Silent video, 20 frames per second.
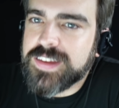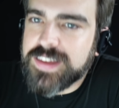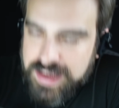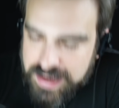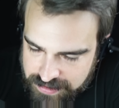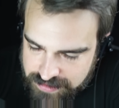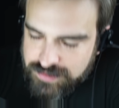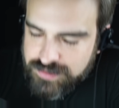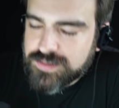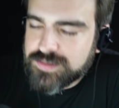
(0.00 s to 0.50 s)

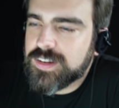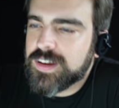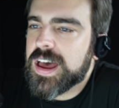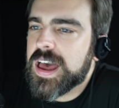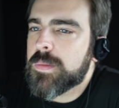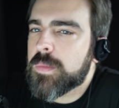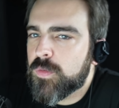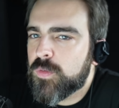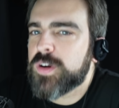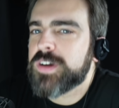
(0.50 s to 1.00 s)
Yes,
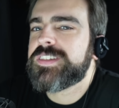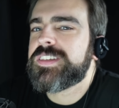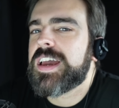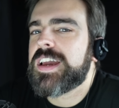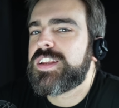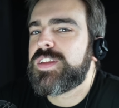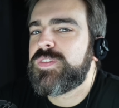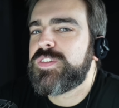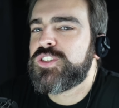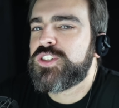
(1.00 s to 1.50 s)
I'm a voice
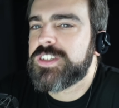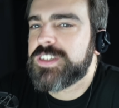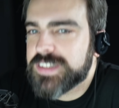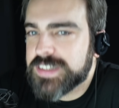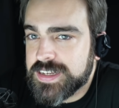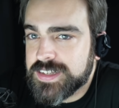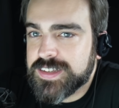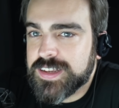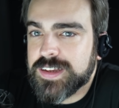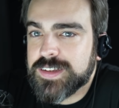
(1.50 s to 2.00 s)
actor for
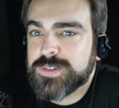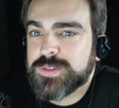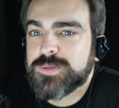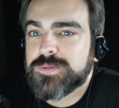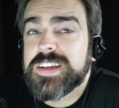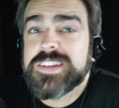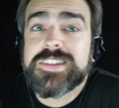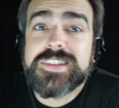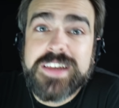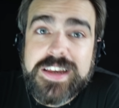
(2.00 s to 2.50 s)
GTA 6.
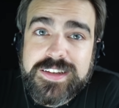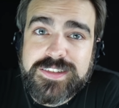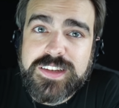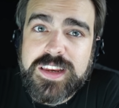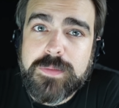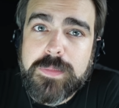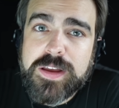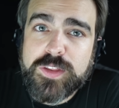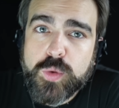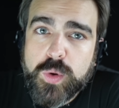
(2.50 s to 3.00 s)
It says
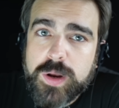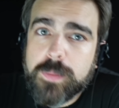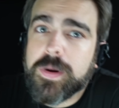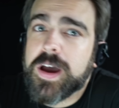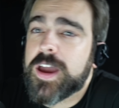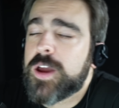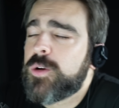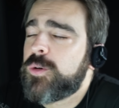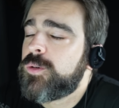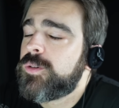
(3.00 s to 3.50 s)
in my Twitter
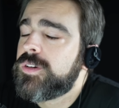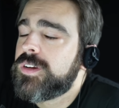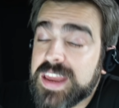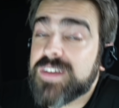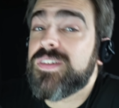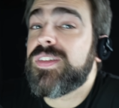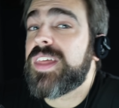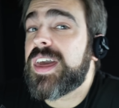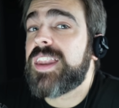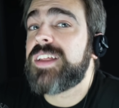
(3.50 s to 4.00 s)
bio.
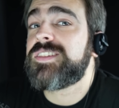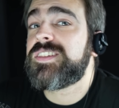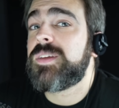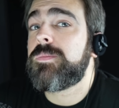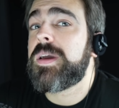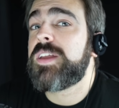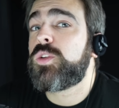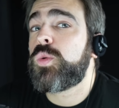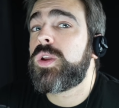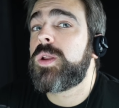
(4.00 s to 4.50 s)
Given that it's in
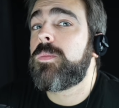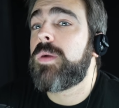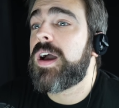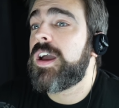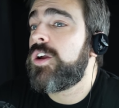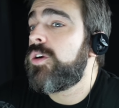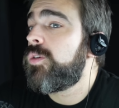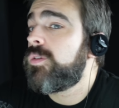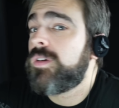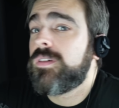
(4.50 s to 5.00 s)
my Twitter
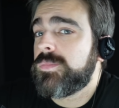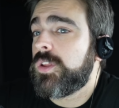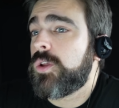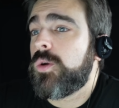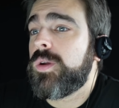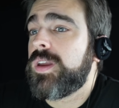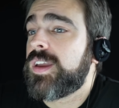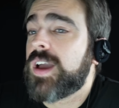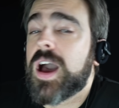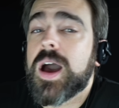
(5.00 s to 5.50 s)
bio, you know,
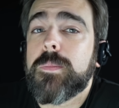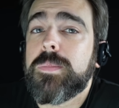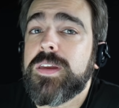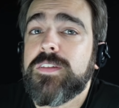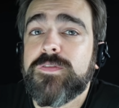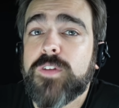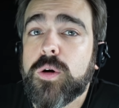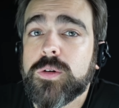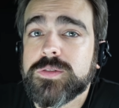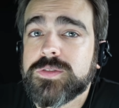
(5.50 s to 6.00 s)
it can't be
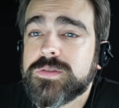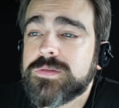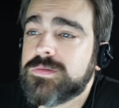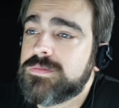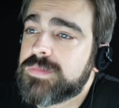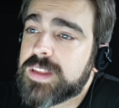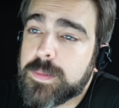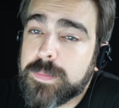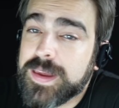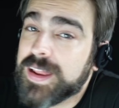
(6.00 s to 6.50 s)
false.
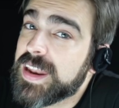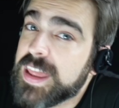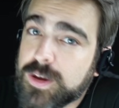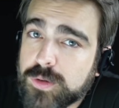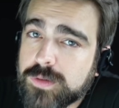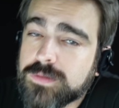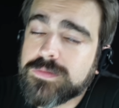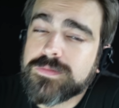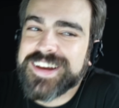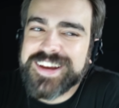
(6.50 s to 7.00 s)
That'd be
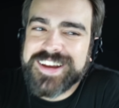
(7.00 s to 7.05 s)
illegal.